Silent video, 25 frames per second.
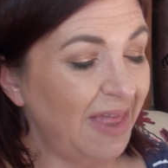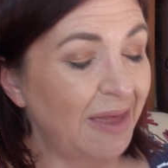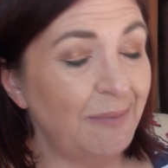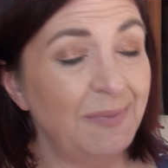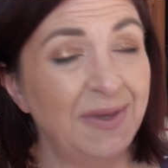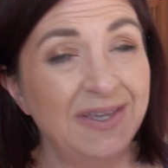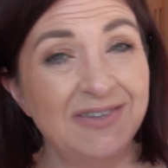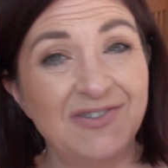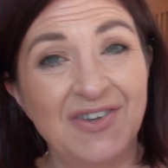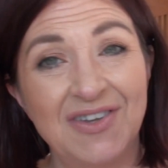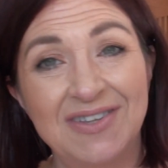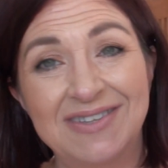
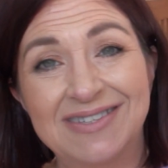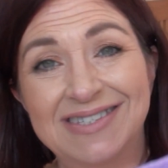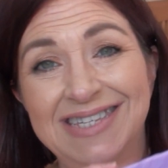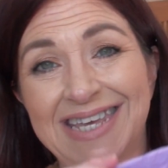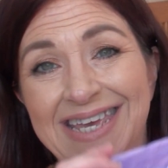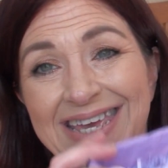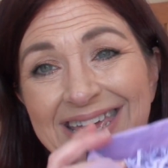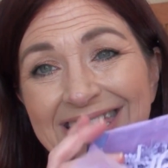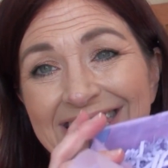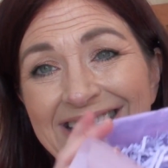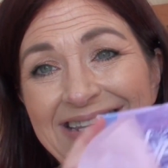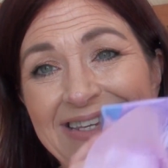because I can
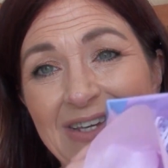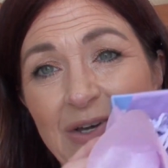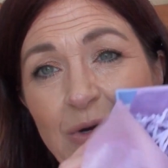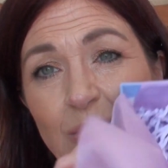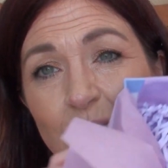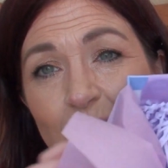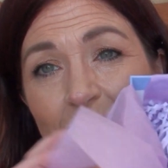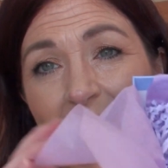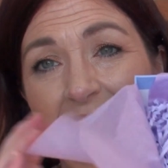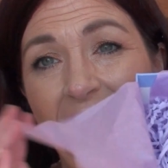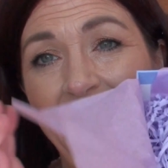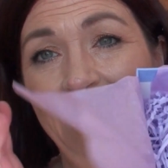see it in the
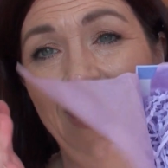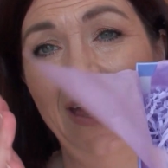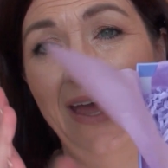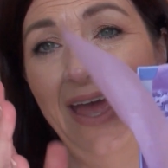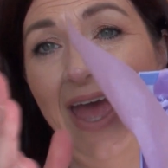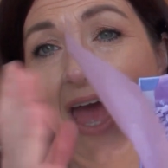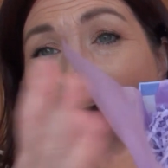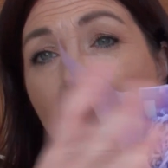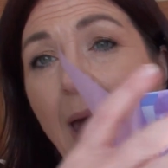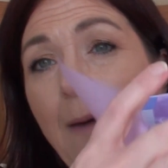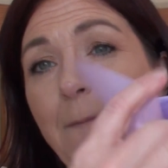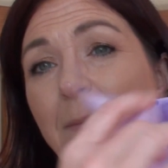corner here.
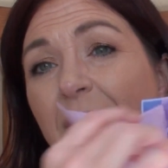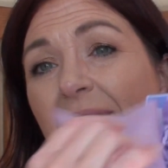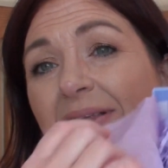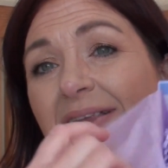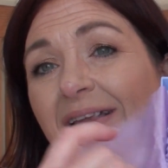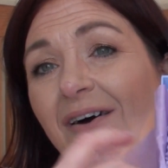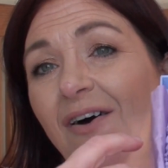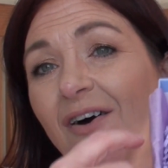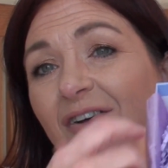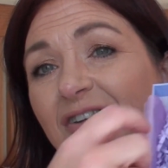But